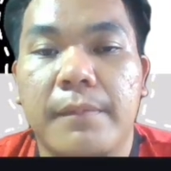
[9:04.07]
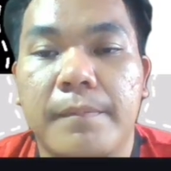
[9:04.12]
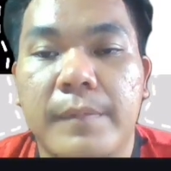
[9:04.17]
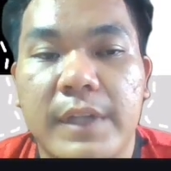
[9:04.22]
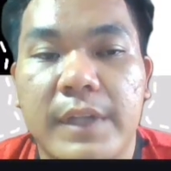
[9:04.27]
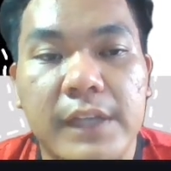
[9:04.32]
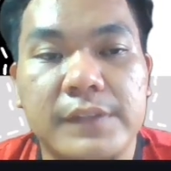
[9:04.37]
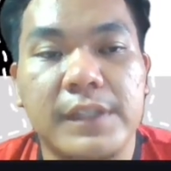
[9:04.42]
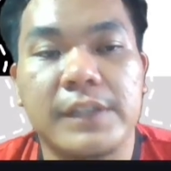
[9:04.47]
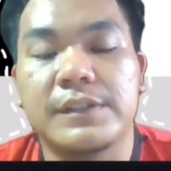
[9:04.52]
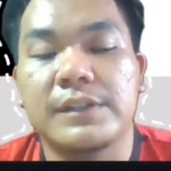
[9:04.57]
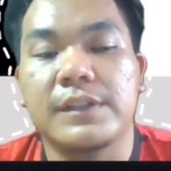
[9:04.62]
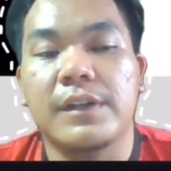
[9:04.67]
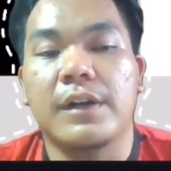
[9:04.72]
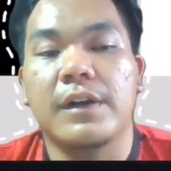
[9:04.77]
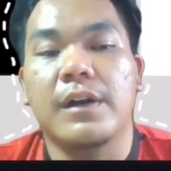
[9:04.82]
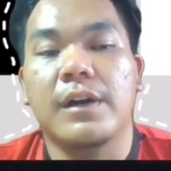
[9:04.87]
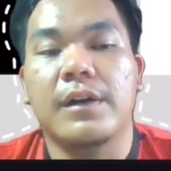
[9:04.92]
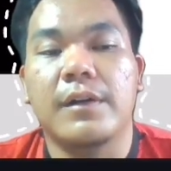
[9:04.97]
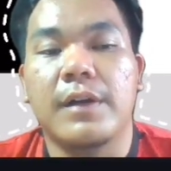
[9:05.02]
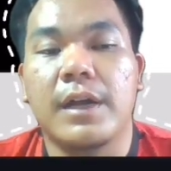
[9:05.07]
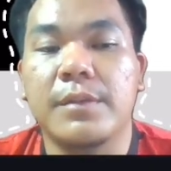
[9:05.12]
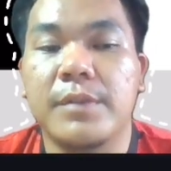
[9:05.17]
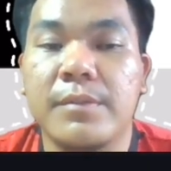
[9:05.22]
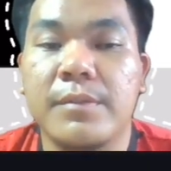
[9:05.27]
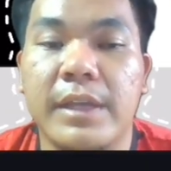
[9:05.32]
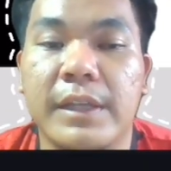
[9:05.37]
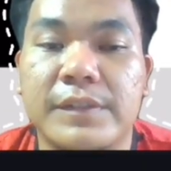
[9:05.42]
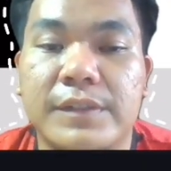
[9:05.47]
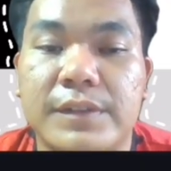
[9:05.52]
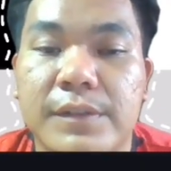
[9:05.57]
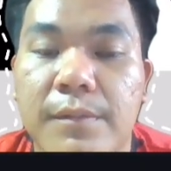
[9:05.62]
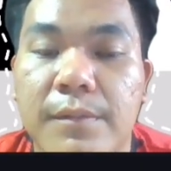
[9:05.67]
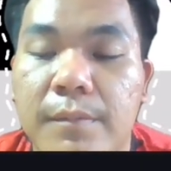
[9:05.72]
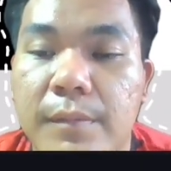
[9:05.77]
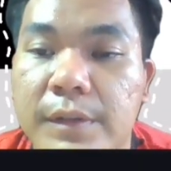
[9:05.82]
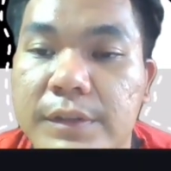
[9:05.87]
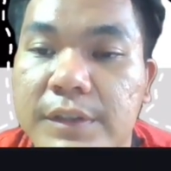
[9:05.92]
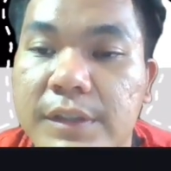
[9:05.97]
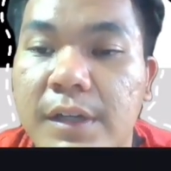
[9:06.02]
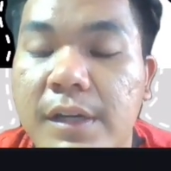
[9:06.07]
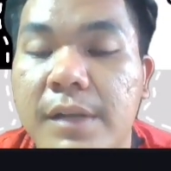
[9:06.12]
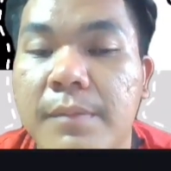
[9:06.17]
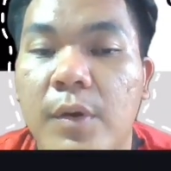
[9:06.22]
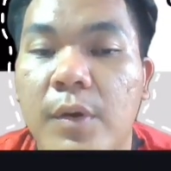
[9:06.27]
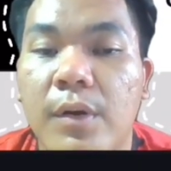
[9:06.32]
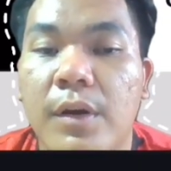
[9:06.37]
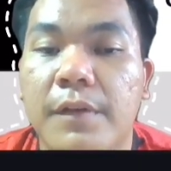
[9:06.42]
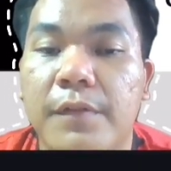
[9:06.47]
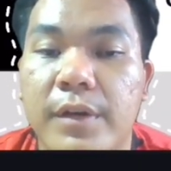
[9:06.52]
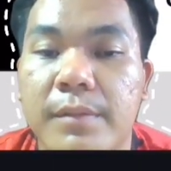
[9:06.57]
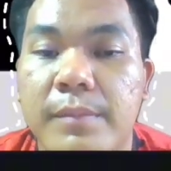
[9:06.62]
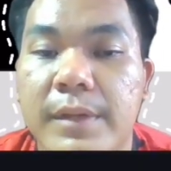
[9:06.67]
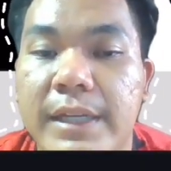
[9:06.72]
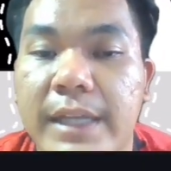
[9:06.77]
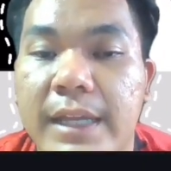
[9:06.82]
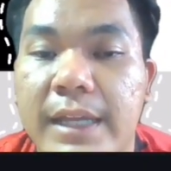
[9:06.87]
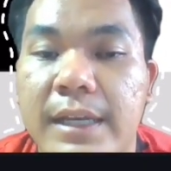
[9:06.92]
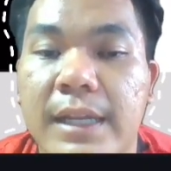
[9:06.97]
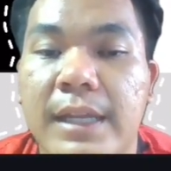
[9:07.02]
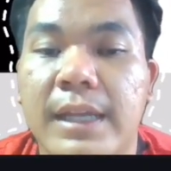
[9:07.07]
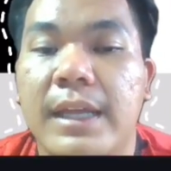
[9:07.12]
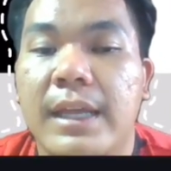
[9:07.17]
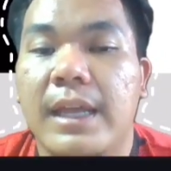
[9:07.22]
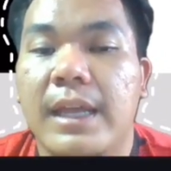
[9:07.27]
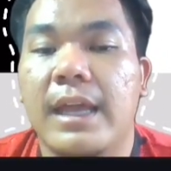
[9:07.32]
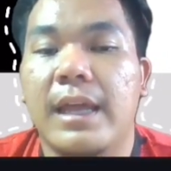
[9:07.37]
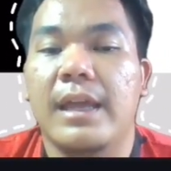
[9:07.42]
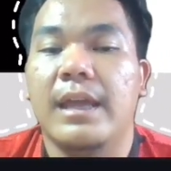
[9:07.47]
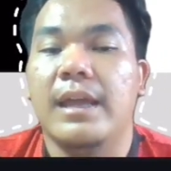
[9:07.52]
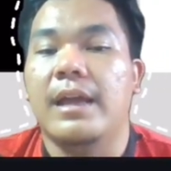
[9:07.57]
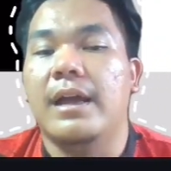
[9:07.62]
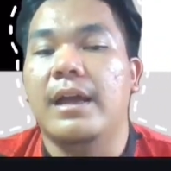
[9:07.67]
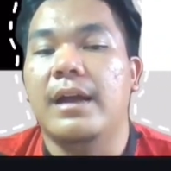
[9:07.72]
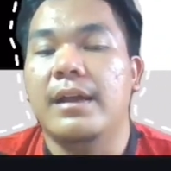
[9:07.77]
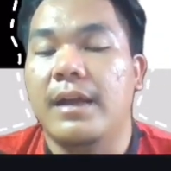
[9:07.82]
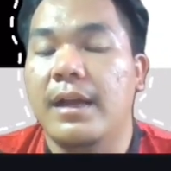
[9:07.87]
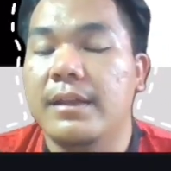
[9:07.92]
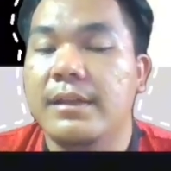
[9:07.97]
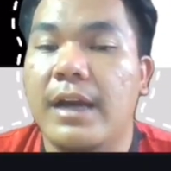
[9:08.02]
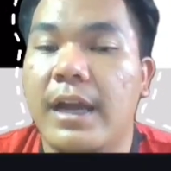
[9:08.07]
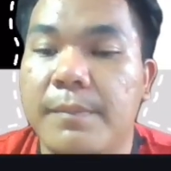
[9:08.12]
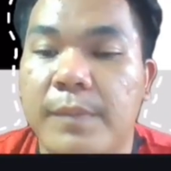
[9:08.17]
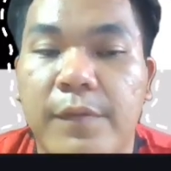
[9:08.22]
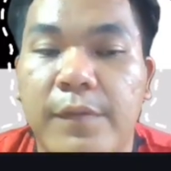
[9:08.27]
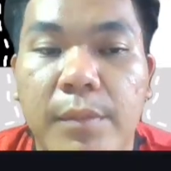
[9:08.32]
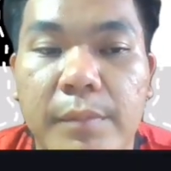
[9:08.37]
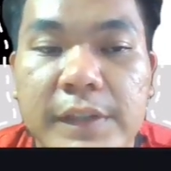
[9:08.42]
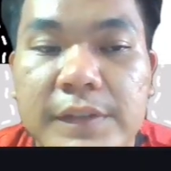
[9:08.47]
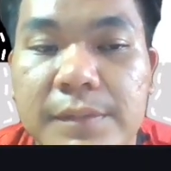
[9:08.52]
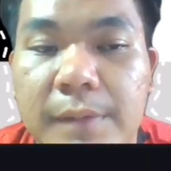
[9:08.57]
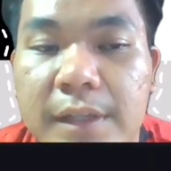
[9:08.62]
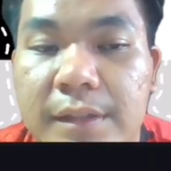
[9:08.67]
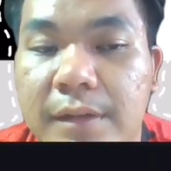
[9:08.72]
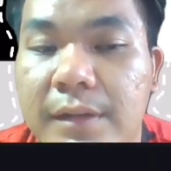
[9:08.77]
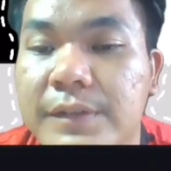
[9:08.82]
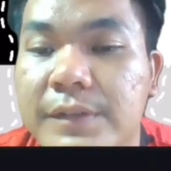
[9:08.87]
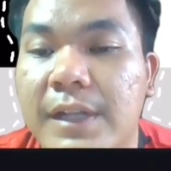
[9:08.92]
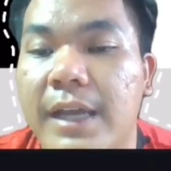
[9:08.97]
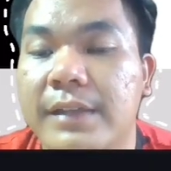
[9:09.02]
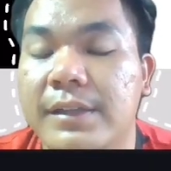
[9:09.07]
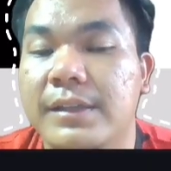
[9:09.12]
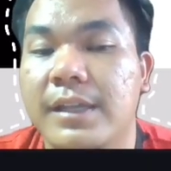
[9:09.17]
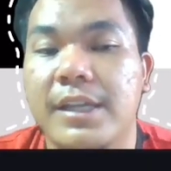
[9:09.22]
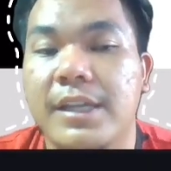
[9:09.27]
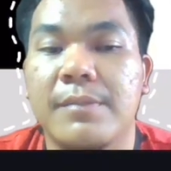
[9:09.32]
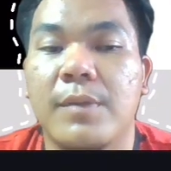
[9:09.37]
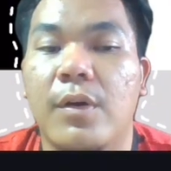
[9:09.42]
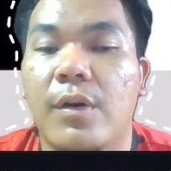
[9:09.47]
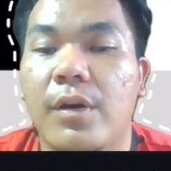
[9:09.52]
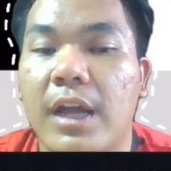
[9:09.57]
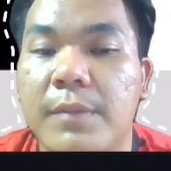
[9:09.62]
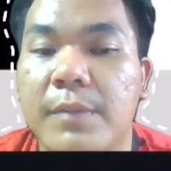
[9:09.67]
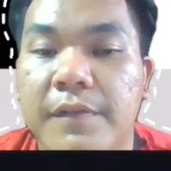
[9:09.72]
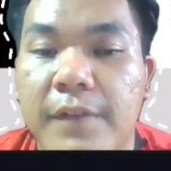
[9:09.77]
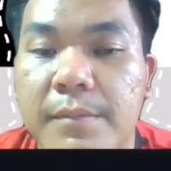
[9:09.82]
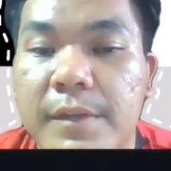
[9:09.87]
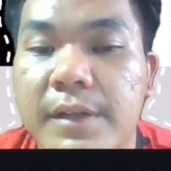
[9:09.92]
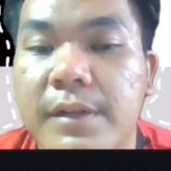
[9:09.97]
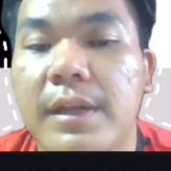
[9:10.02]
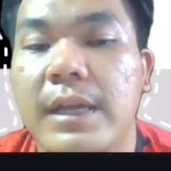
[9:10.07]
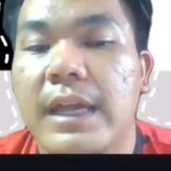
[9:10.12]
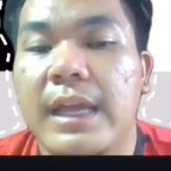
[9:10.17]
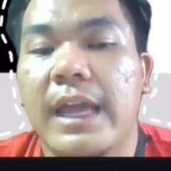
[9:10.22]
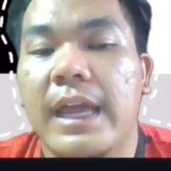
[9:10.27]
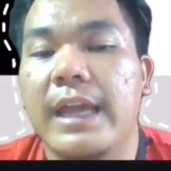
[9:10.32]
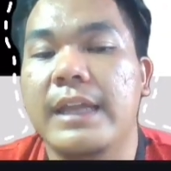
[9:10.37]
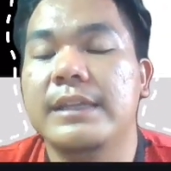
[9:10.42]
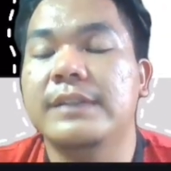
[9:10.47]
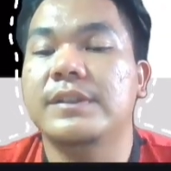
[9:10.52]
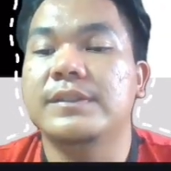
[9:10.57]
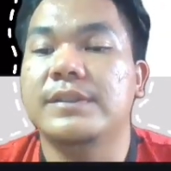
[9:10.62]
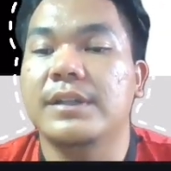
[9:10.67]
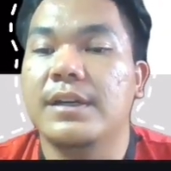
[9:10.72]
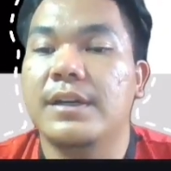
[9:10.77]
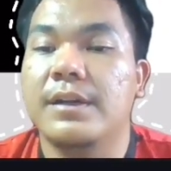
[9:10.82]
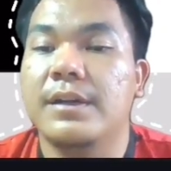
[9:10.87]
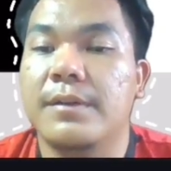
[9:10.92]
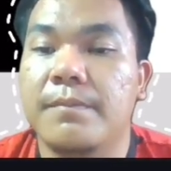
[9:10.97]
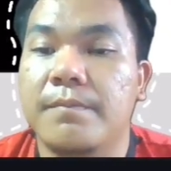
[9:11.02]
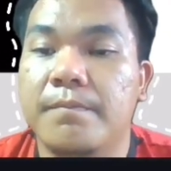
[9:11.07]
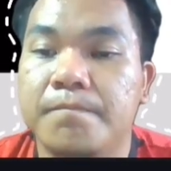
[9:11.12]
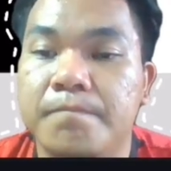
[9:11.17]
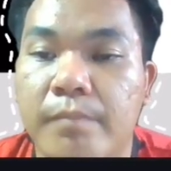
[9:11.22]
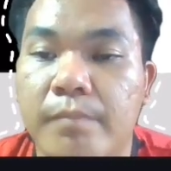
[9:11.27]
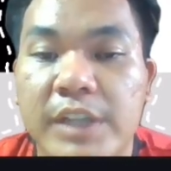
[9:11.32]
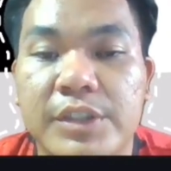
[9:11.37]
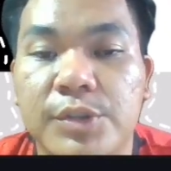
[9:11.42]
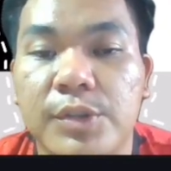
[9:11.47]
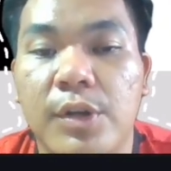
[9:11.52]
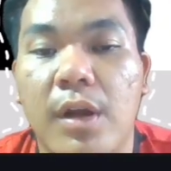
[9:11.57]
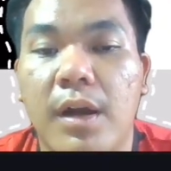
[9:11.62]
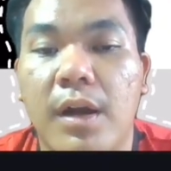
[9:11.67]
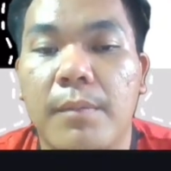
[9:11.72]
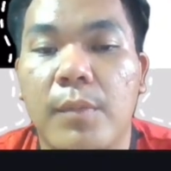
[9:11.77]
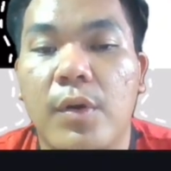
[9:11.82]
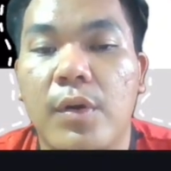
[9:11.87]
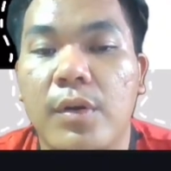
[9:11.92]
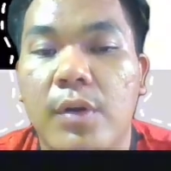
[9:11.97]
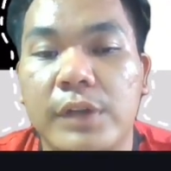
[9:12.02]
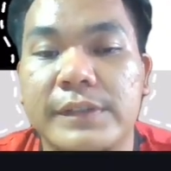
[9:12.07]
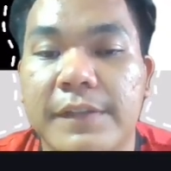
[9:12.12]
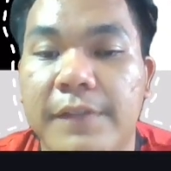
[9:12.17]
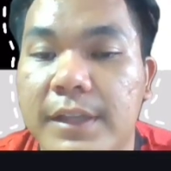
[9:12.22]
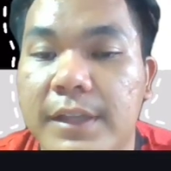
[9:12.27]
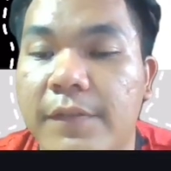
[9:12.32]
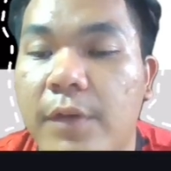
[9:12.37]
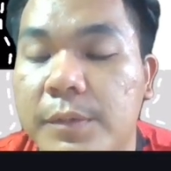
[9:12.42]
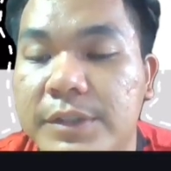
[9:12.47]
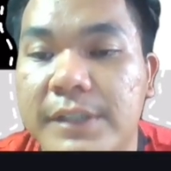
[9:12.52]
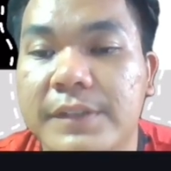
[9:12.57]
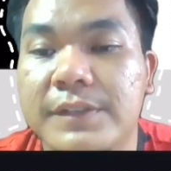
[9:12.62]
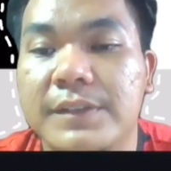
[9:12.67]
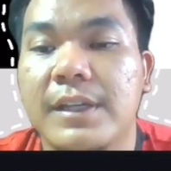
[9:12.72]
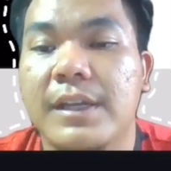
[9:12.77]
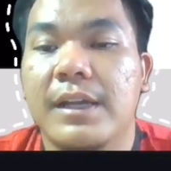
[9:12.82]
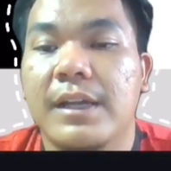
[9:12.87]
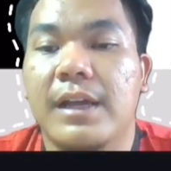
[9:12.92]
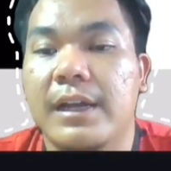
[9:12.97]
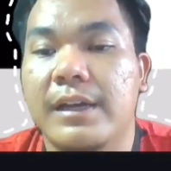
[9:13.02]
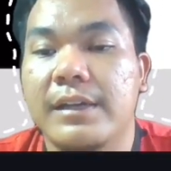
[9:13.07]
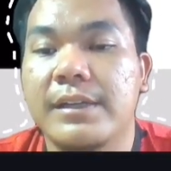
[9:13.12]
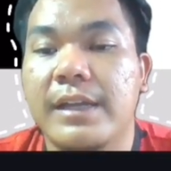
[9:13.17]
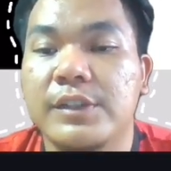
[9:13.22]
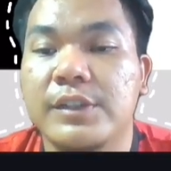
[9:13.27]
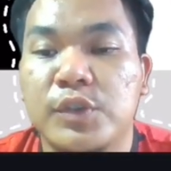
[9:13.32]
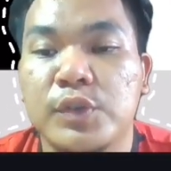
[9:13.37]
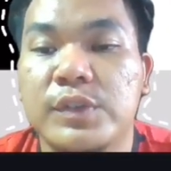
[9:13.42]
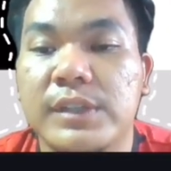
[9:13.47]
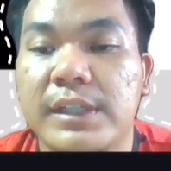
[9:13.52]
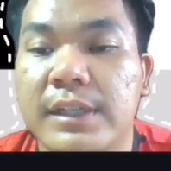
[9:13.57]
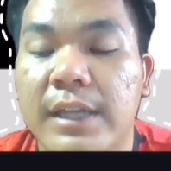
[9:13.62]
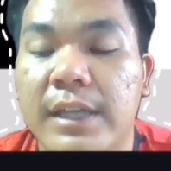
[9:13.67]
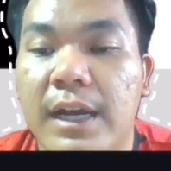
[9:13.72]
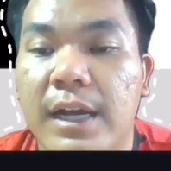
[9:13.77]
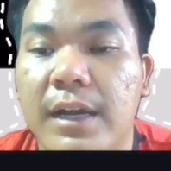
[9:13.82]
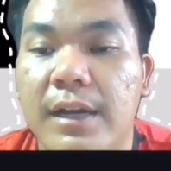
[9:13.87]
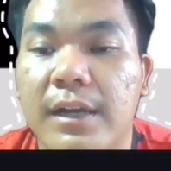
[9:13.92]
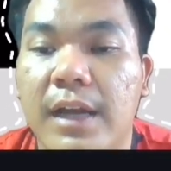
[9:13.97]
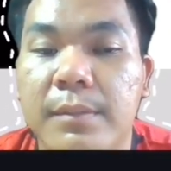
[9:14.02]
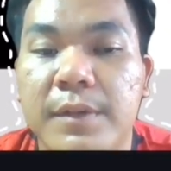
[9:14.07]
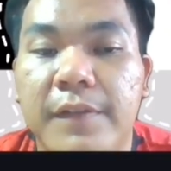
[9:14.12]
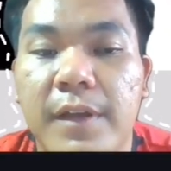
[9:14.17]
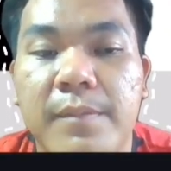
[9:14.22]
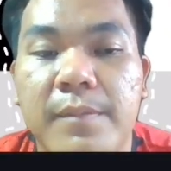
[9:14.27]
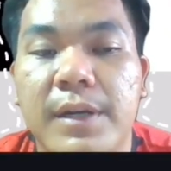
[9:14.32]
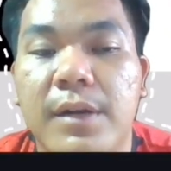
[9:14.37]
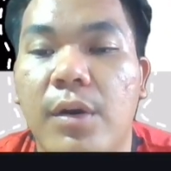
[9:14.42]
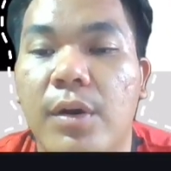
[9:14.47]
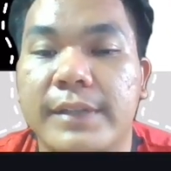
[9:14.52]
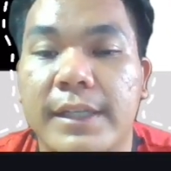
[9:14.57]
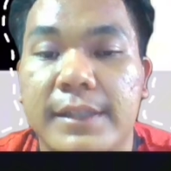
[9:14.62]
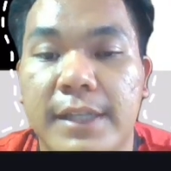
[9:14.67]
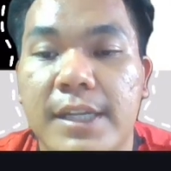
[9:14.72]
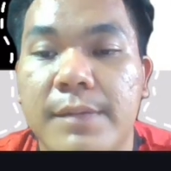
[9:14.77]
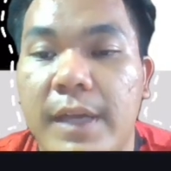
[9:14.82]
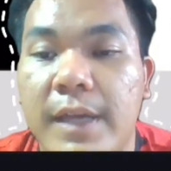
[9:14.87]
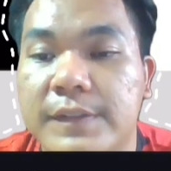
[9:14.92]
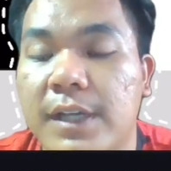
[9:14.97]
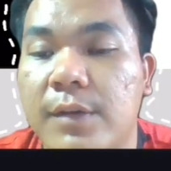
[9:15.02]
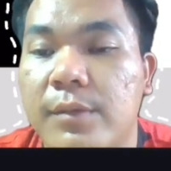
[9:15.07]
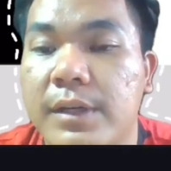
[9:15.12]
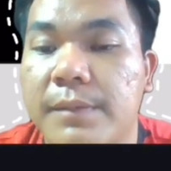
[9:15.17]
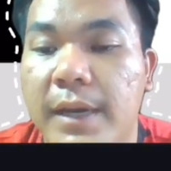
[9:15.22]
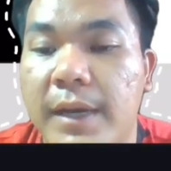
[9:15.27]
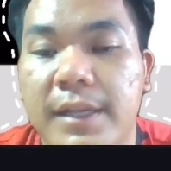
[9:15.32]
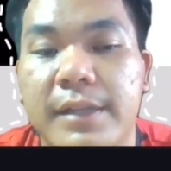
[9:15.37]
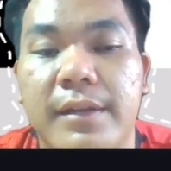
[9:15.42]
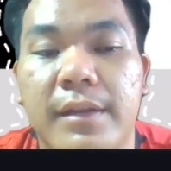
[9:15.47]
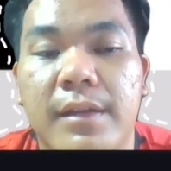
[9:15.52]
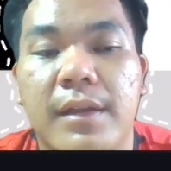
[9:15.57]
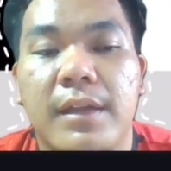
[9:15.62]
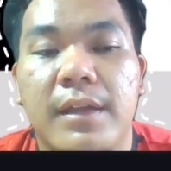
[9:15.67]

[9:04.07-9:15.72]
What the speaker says: Next is aluminium is generally more affordable than other high performance materials like titanium or carbon fiber, and this is a much more cost effective options rather than choosing carbon fiber or titanium as our pilot.